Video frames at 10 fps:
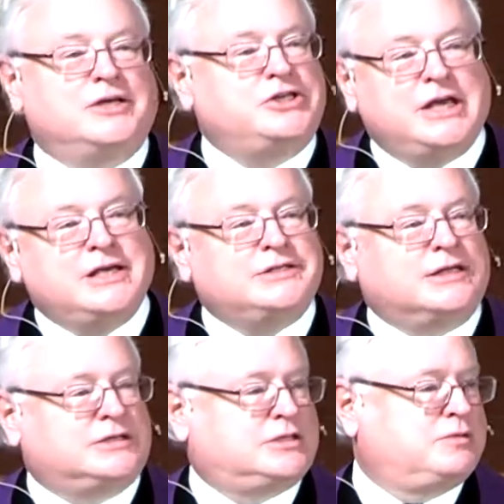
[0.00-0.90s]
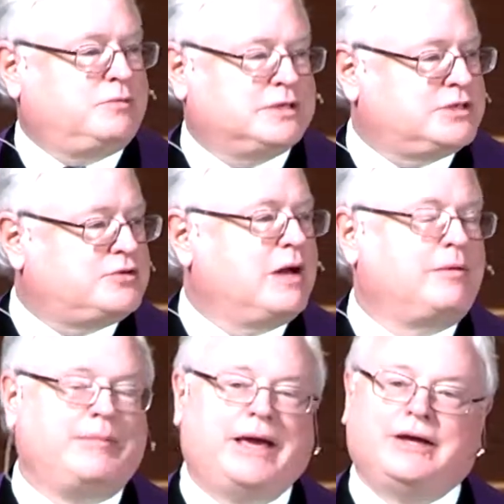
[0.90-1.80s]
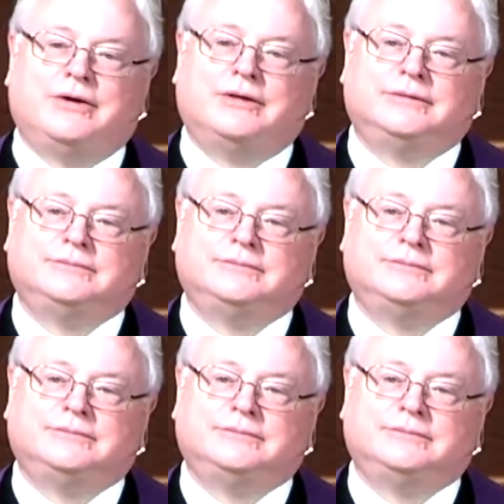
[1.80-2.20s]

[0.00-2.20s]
Jesus was a troublemaker.